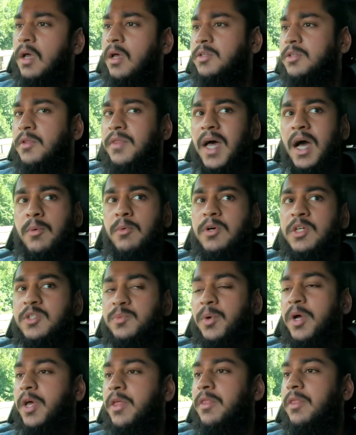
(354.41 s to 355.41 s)
So that was
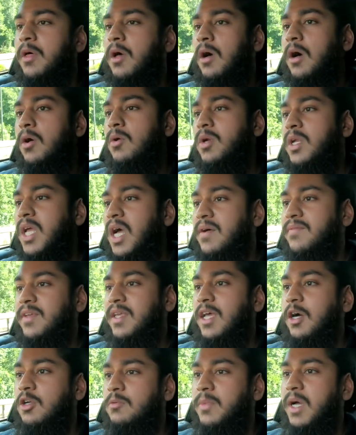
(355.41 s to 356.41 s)
with only
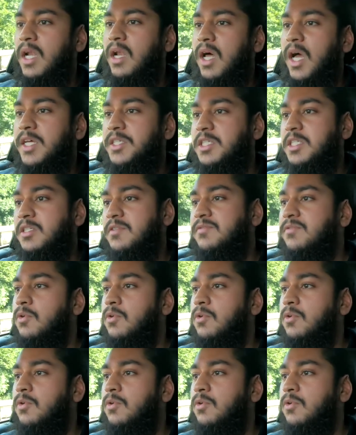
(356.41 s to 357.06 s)
having held my license